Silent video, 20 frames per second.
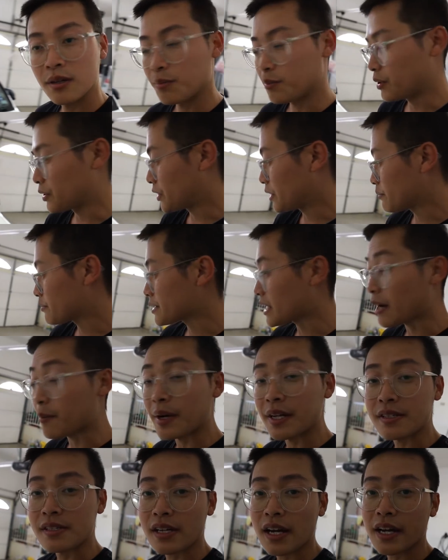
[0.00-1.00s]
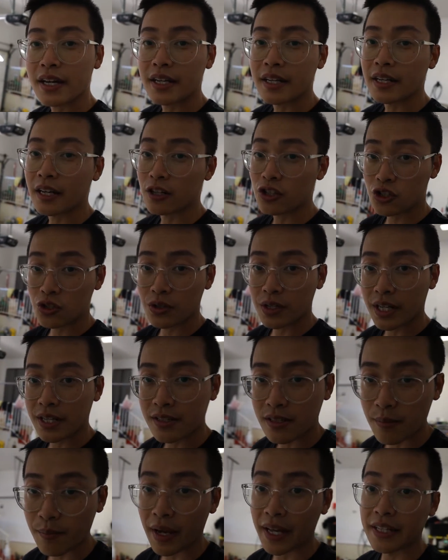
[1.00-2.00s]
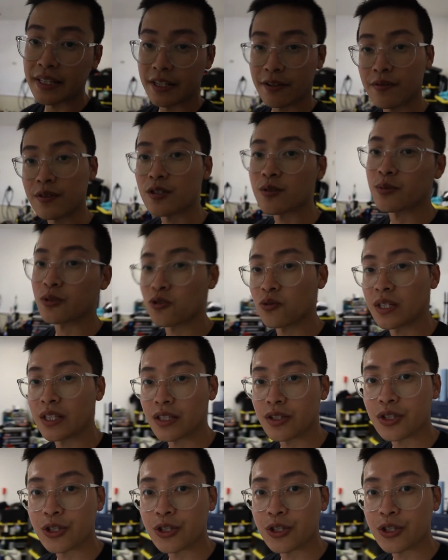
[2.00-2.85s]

put them side by side, and I'll show you guys the main difference between the